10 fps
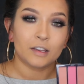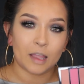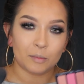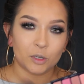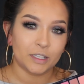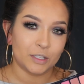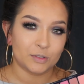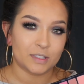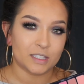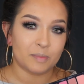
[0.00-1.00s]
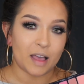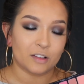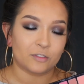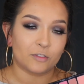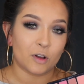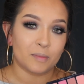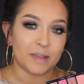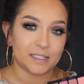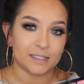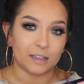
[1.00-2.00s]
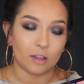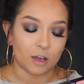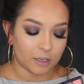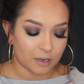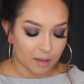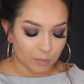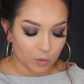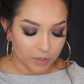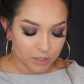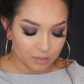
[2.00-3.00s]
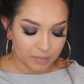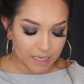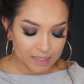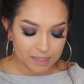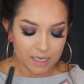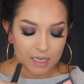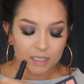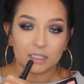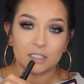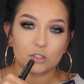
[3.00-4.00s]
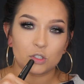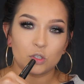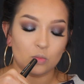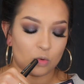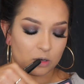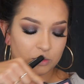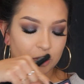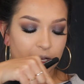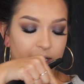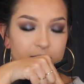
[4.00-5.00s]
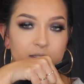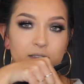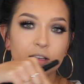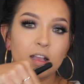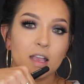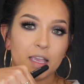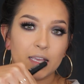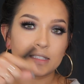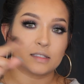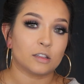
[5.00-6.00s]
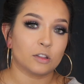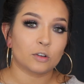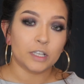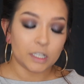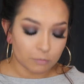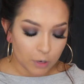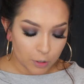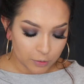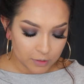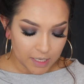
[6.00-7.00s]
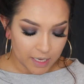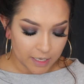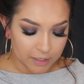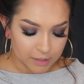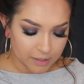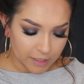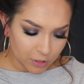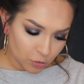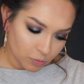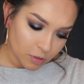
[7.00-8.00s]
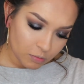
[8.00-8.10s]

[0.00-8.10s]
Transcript: Now I'm going to use this palette from Estee Lauder. I'm going to mix these two warm shades. It's Alluring Rose and Sensuous